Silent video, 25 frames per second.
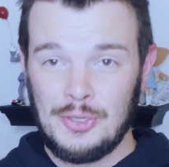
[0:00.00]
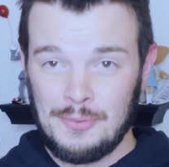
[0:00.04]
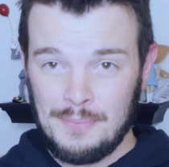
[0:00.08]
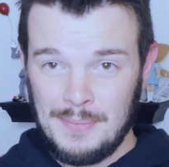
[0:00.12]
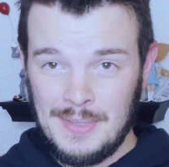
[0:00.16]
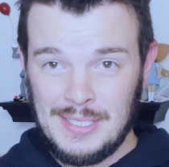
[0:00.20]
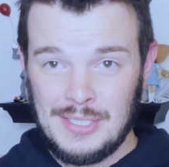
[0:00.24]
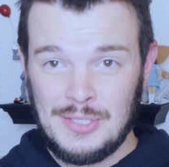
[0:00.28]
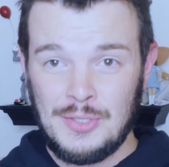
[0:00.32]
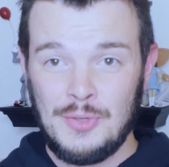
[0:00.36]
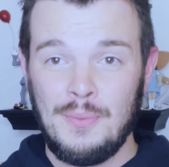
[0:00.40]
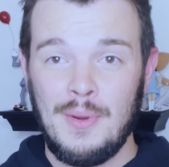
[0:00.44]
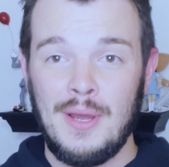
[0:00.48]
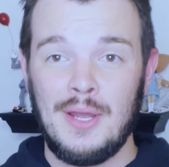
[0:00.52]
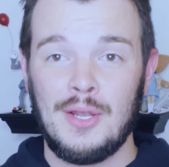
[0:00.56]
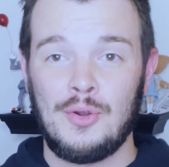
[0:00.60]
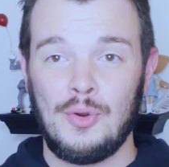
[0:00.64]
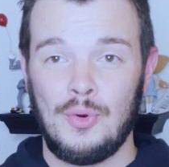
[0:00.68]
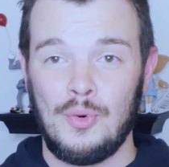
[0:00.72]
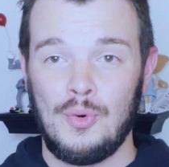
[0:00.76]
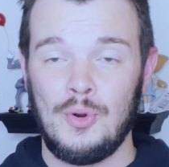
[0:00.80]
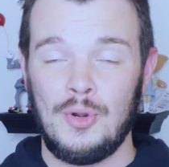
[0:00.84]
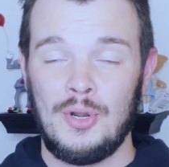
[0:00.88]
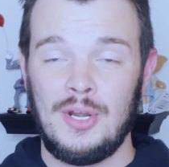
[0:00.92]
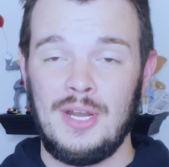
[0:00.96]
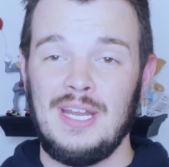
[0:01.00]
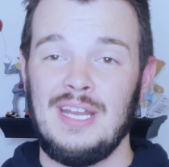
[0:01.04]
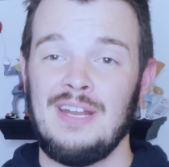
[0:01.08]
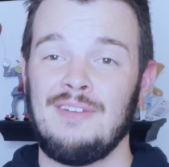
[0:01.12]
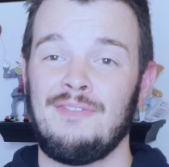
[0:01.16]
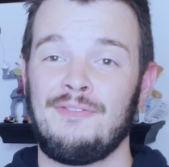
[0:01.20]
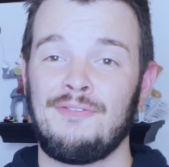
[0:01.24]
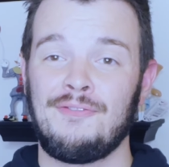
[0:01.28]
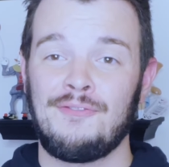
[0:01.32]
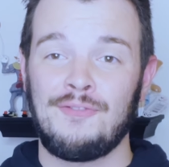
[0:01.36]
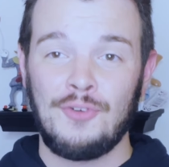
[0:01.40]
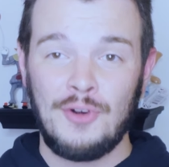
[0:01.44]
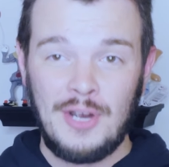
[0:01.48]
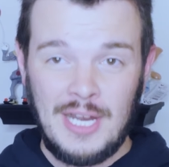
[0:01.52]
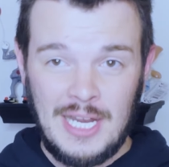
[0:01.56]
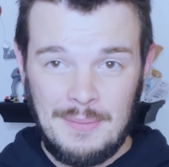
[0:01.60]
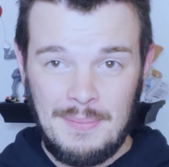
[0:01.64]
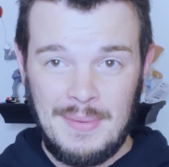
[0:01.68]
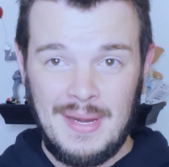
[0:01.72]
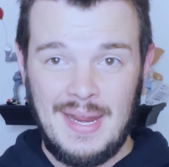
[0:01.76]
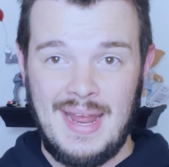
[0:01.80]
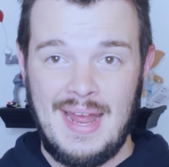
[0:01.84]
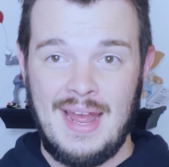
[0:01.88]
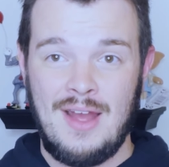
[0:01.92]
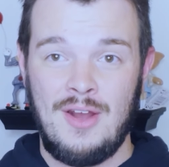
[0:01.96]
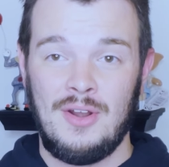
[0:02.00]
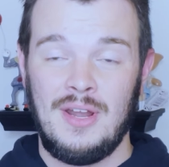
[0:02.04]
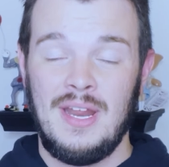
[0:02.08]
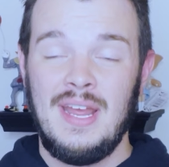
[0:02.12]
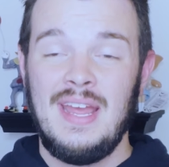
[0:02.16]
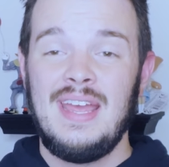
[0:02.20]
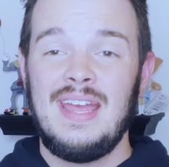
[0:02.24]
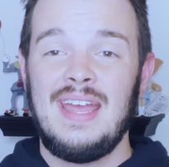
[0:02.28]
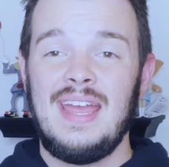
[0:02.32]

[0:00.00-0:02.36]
me to my core, it freaked me out,